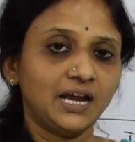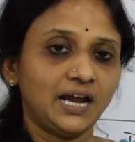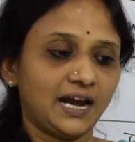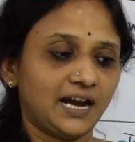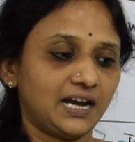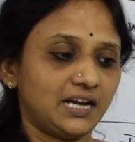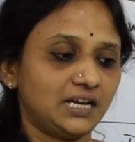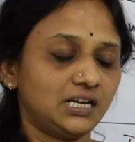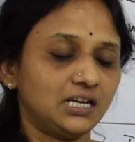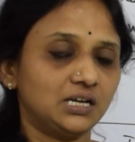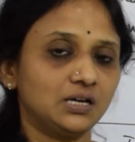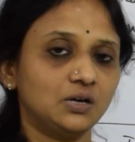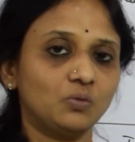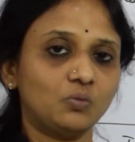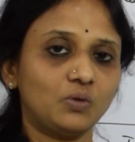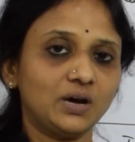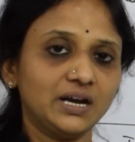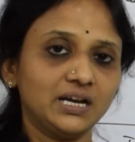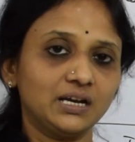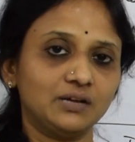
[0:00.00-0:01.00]
and
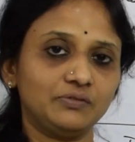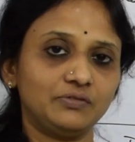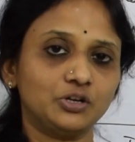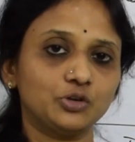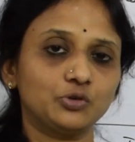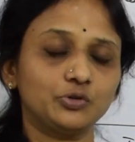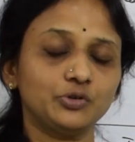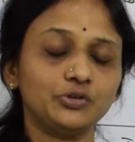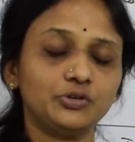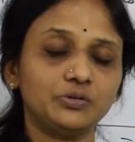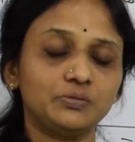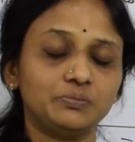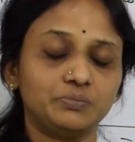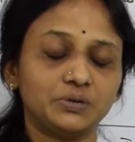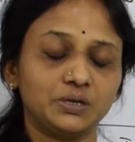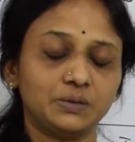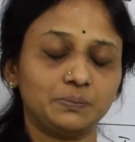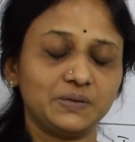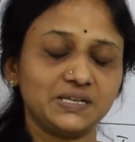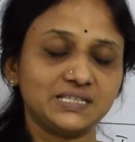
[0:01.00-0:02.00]
why we are going to
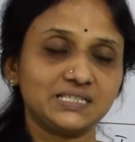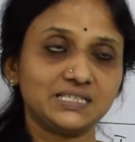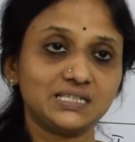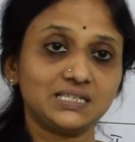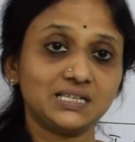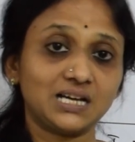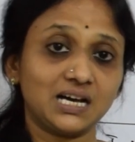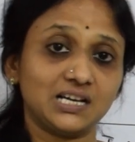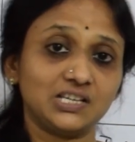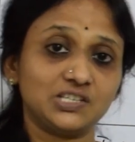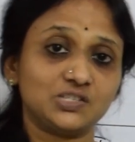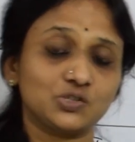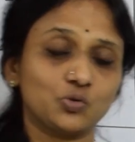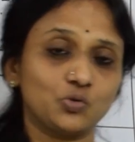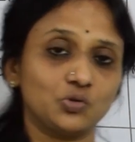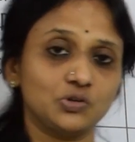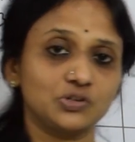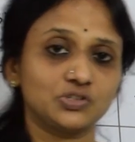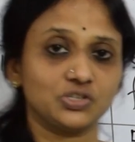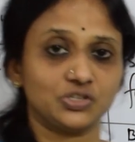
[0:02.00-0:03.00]
place it in ice
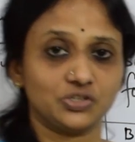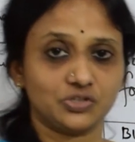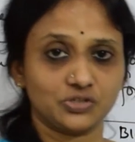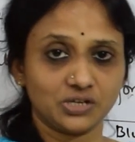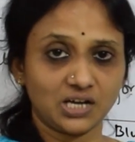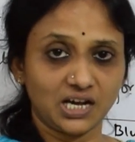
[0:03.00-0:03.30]
cold solution.